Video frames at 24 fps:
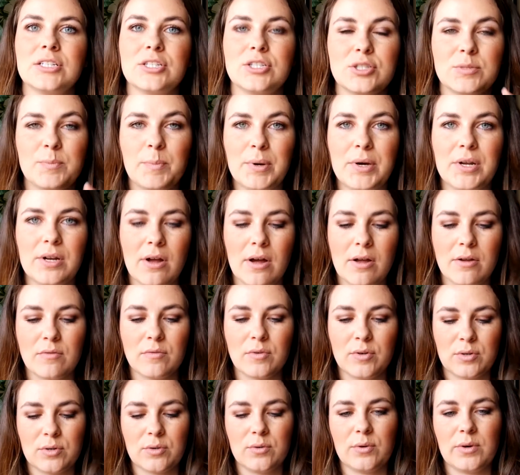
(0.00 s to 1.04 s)
to just put on
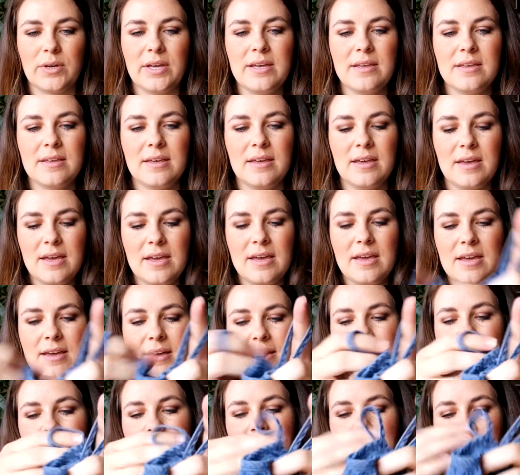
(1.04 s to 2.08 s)
real quick
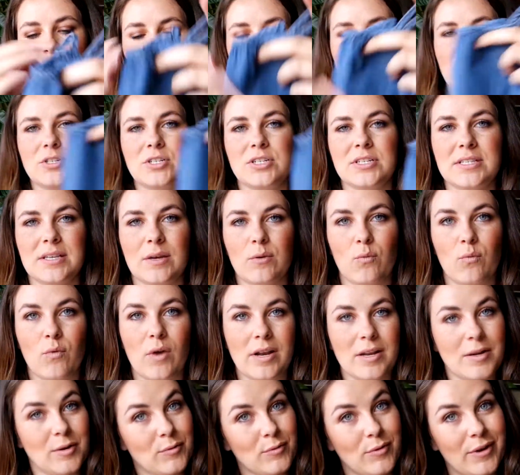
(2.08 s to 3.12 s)
while she's like
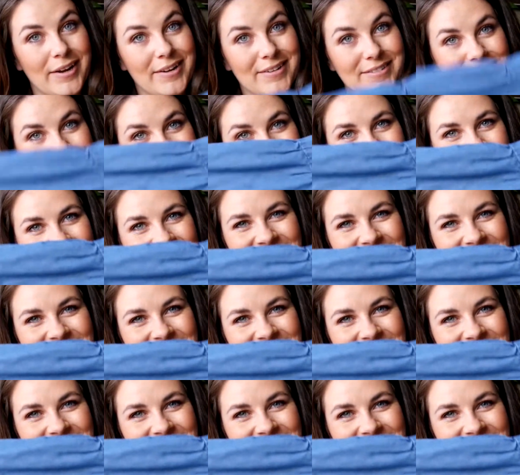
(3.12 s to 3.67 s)
running around.